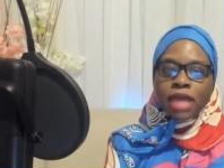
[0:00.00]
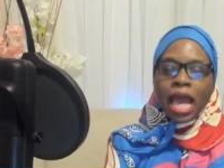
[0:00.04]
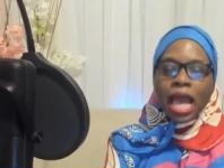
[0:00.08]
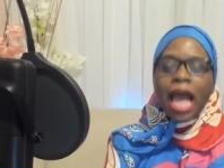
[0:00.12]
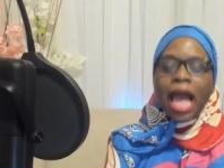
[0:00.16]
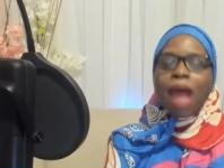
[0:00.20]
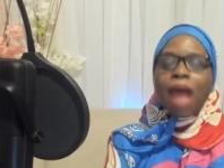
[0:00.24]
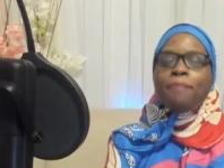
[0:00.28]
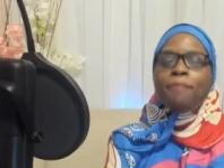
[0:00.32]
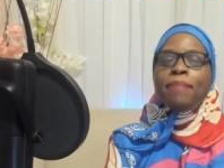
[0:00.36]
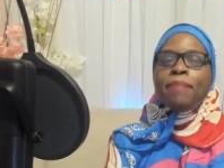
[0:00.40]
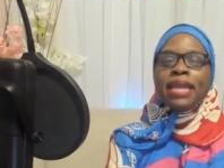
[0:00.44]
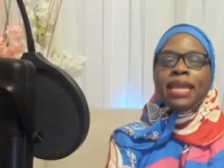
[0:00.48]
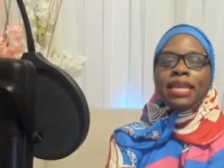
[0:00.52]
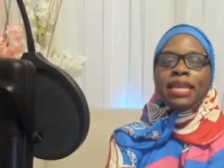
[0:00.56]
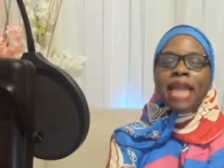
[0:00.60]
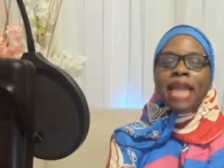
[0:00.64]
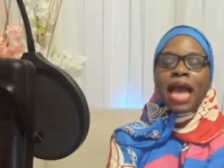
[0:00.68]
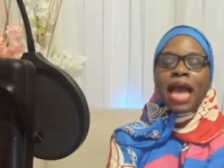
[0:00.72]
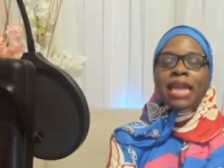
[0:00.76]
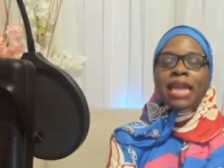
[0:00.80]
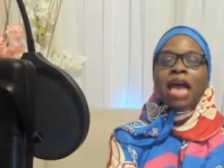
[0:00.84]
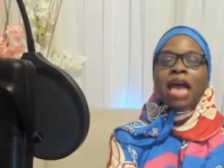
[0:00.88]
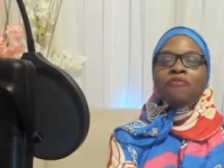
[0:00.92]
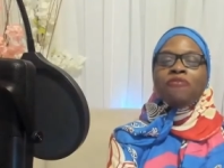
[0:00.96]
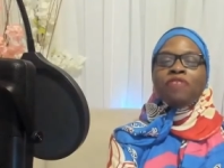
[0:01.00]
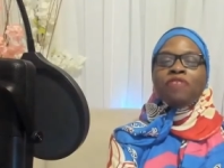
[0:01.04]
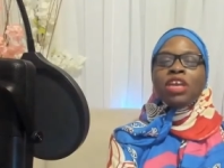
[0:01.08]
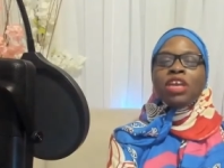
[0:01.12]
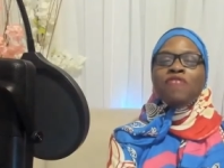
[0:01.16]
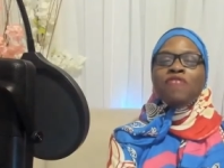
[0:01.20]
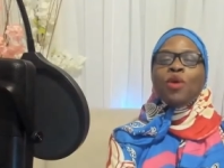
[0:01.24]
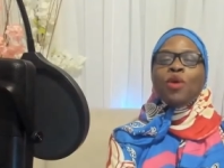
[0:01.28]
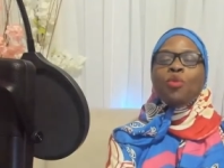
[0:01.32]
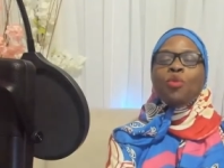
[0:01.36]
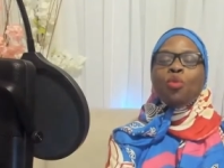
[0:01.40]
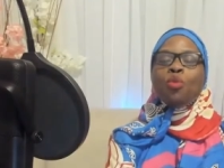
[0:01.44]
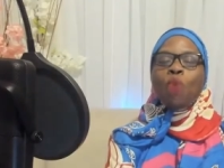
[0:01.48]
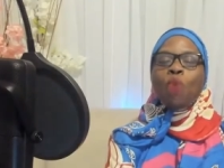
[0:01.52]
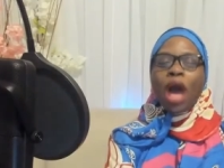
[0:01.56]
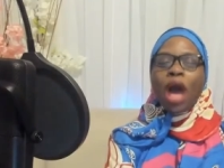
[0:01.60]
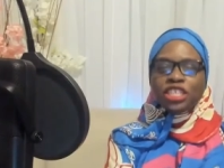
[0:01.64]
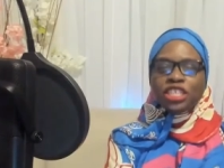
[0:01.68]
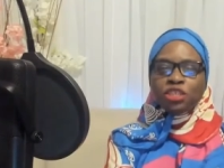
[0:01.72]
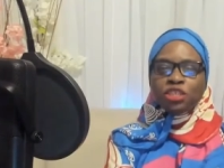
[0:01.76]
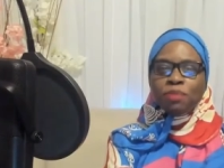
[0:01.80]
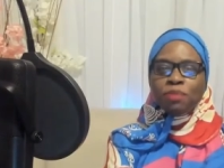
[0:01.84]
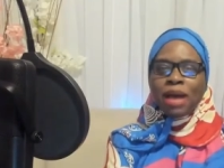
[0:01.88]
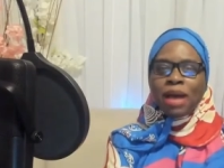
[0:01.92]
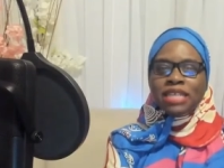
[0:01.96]
I may not have even
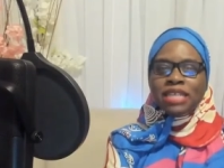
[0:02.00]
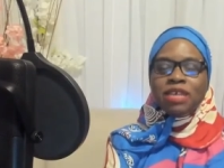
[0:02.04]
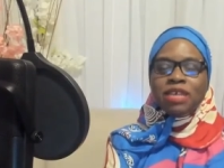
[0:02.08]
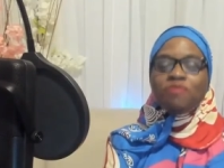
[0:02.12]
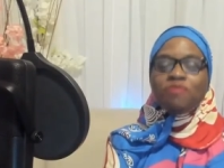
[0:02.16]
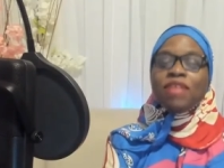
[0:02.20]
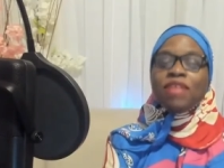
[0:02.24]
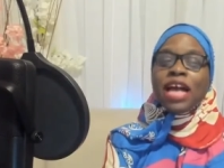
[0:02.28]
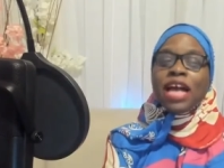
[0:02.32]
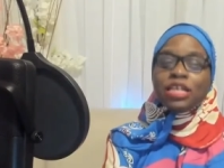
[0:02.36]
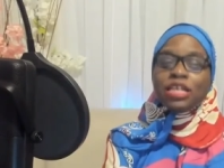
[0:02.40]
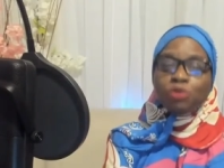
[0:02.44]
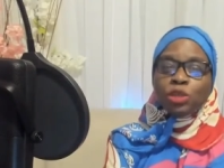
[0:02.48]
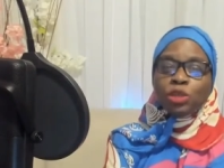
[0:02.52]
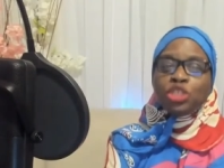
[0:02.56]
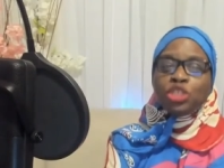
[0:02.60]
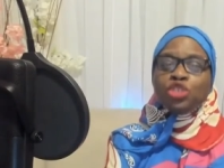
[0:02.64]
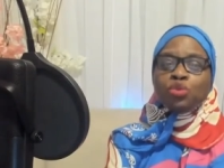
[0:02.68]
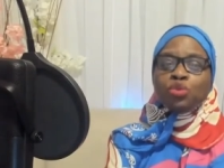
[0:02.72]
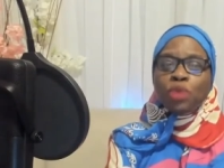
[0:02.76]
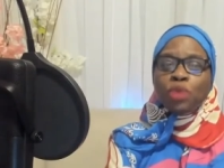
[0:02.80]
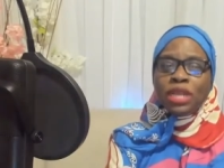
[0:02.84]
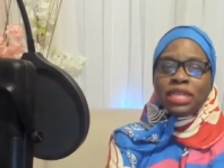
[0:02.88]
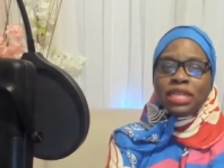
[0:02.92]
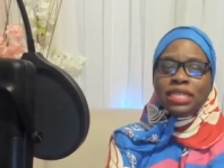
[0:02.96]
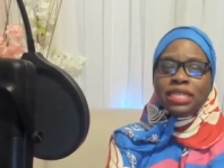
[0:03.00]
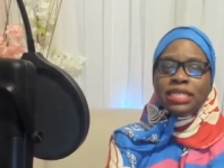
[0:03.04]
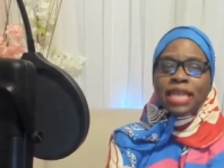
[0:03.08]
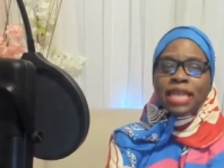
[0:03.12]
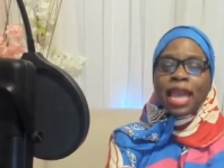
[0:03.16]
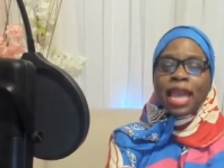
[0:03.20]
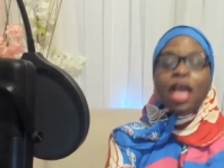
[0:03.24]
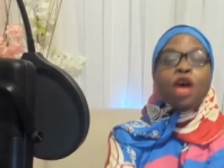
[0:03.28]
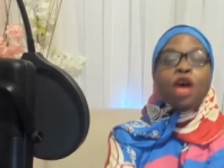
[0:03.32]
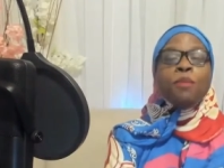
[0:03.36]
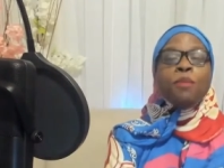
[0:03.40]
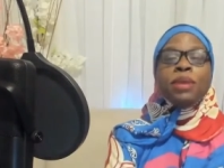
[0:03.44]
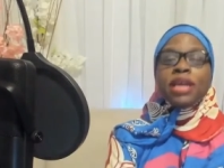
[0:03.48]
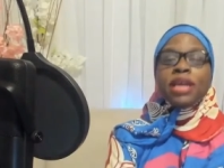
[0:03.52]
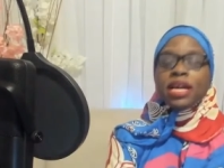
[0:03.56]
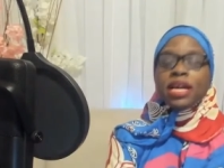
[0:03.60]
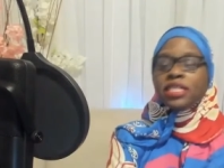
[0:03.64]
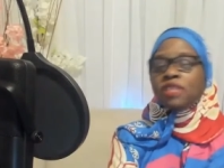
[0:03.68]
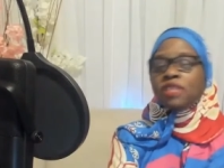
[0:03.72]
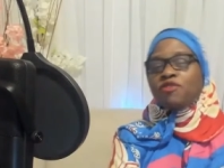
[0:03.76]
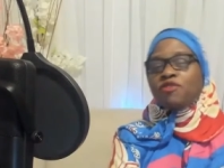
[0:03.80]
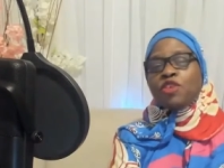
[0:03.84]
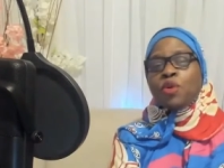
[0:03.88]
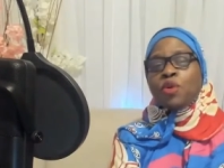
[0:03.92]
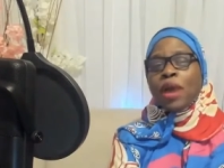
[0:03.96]
washed myself. That's what you're really saying. Because
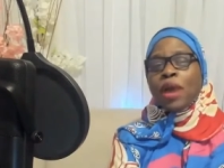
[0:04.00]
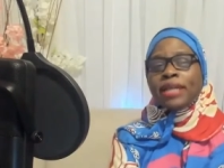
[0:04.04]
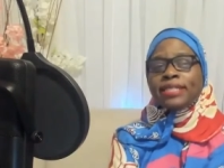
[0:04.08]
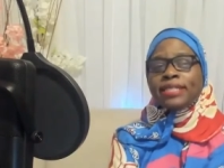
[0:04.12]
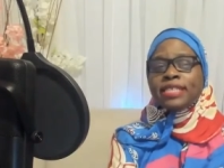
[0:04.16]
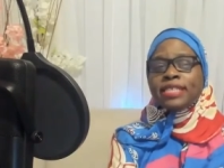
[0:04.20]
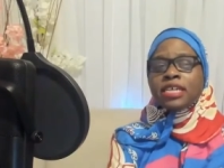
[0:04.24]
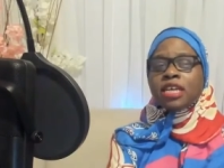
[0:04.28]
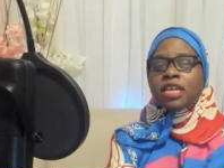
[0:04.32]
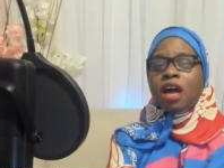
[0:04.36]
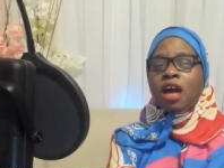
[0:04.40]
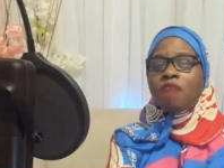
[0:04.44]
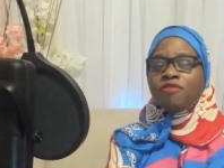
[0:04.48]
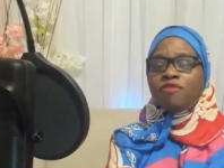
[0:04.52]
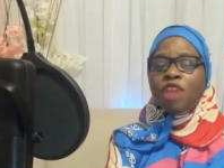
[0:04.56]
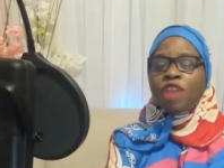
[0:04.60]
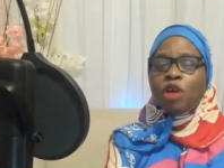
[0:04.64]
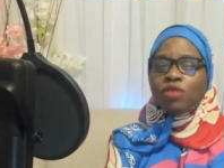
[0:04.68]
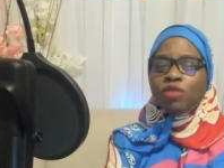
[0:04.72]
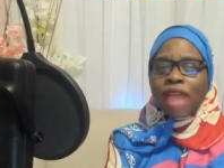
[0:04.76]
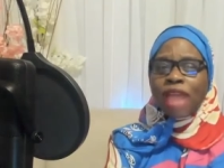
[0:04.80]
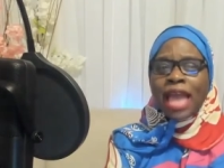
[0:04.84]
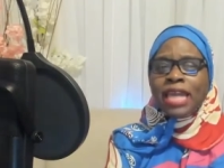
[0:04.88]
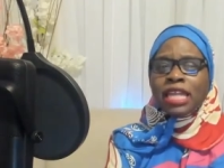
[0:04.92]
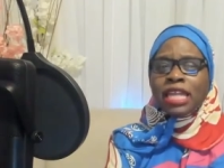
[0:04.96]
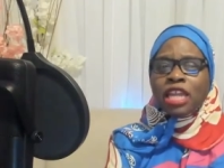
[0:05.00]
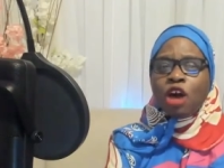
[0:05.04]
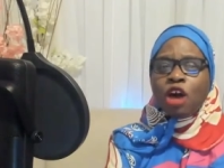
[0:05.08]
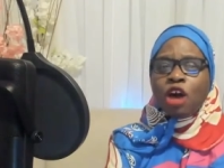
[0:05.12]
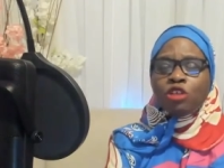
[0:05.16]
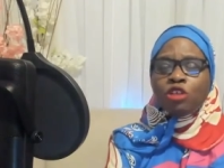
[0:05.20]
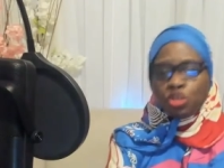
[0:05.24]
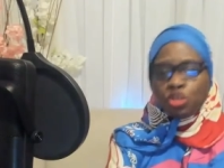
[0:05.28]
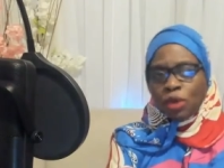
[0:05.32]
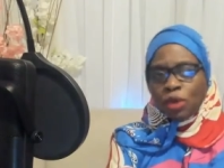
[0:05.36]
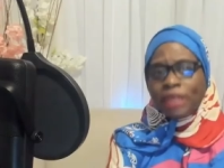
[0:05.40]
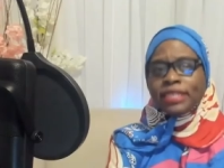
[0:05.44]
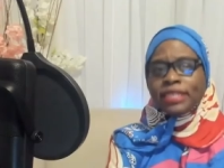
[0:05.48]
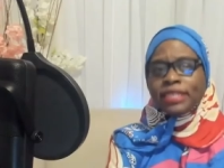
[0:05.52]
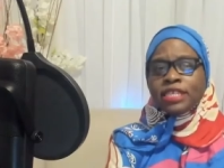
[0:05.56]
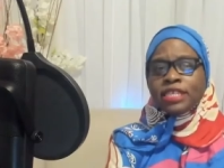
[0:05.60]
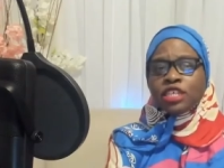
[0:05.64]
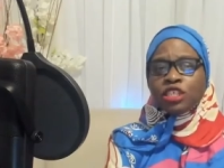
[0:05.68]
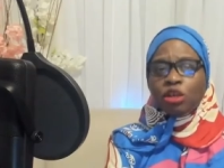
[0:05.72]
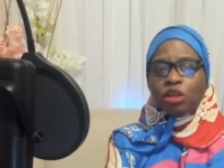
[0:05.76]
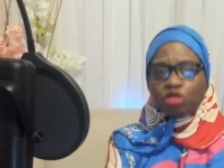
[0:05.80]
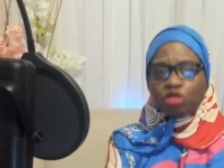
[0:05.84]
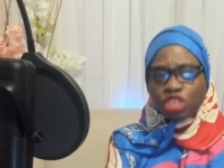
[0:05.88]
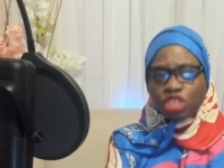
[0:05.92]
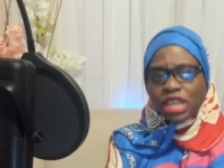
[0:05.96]
if you ain't took off your night clothes, you ain't took
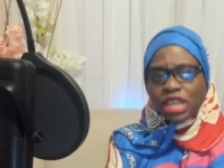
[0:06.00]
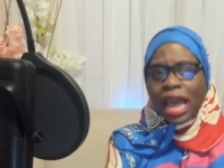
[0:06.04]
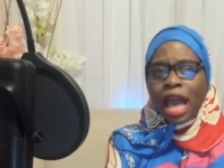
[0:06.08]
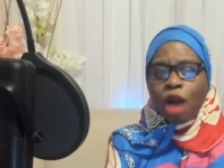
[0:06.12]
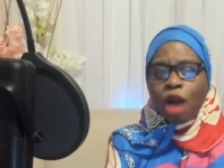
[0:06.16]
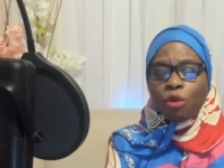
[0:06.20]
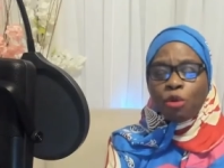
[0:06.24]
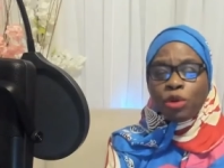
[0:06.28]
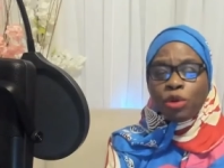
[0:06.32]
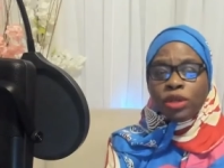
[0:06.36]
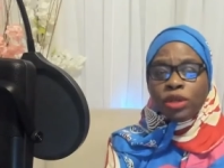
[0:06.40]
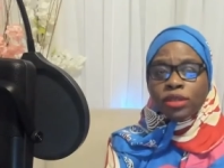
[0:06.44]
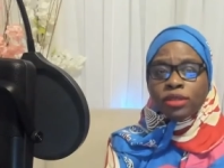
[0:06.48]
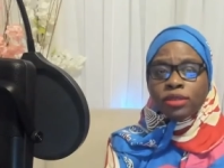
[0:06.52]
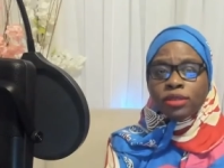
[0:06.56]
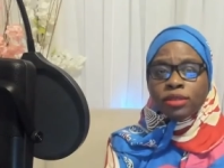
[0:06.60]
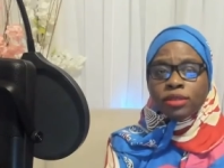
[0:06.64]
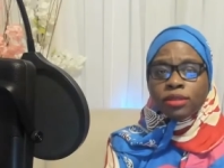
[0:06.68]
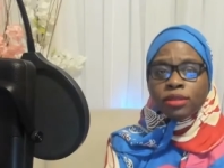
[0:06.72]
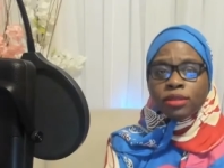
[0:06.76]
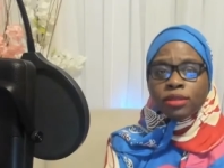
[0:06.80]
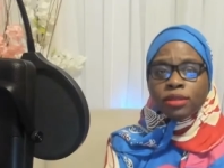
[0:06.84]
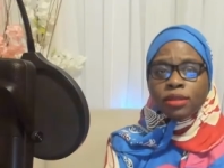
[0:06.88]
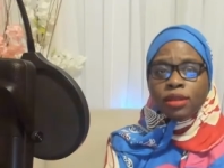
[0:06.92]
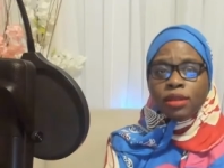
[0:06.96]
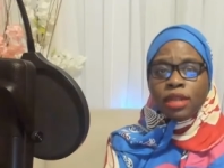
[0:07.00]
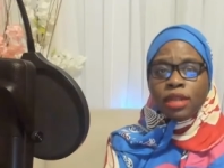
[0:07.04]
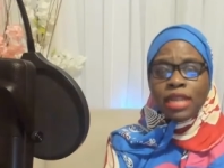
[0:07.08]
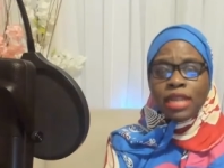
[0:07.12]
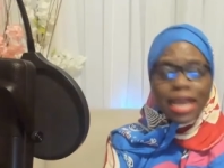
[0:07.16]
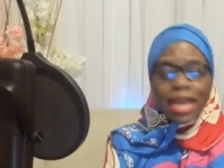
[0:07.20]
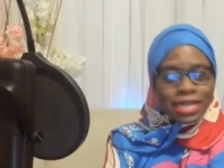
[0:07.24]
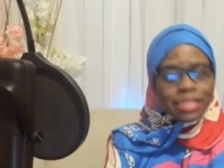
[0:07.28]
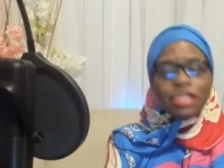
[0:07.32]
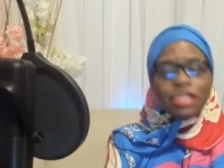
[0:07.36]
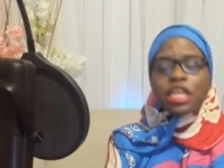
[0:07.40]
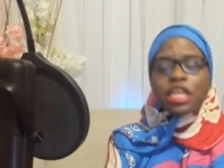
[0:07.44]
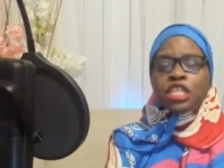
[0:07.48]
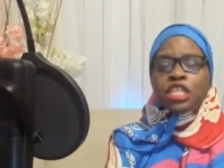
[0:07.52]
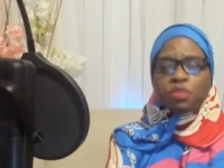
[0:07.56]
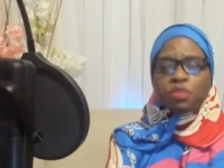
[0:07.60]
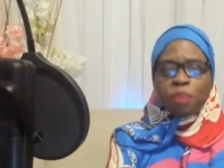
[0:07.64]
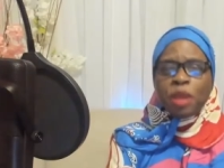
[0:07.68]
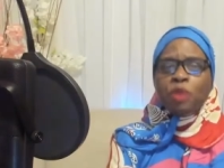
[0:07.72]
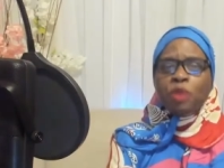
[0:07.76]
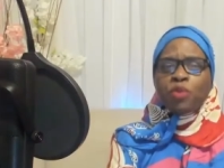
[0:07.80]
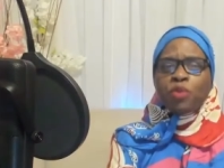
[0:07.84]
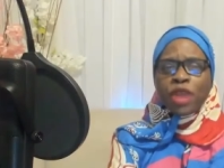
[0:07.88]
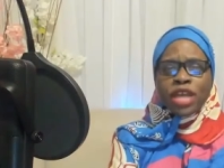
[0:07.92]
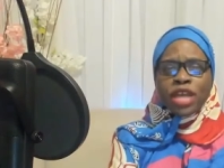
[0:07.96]
no shower. Let's just
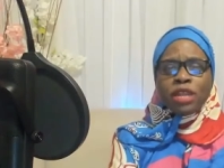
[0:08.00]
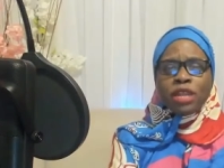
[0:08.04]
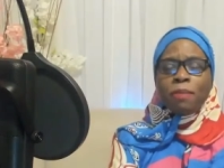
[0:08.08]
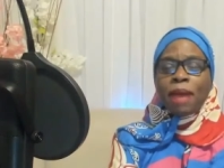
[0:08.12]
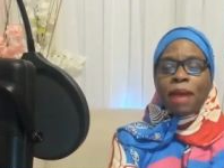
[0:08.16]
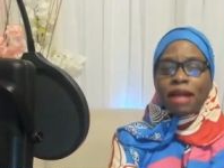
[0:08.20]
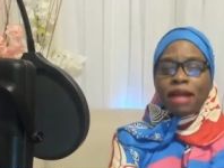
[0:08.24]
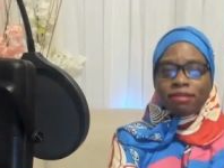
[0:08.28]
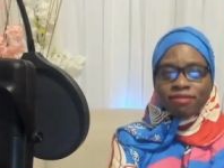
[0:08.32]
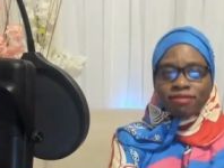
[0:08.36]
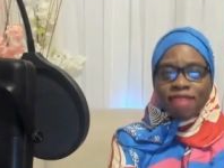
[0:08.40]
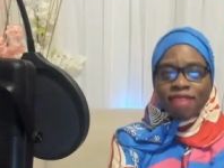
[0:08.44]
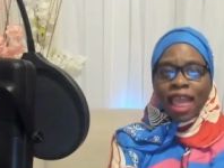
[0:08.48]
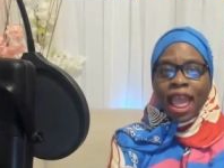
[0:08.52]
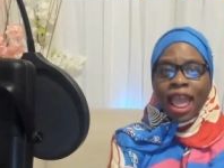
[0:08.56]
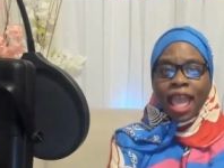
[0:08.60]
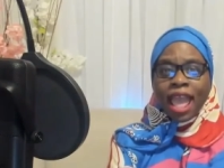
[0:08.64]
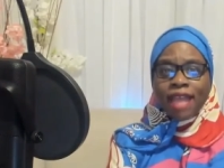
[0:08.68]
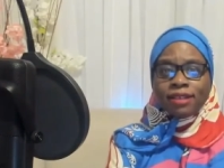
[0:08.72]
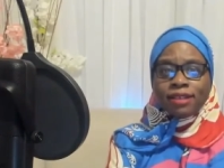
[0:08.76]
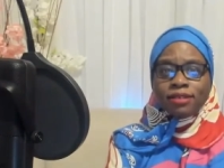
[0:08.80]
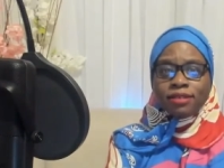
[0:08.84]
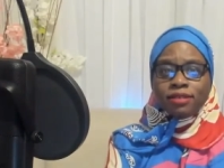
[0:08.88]
be real about that.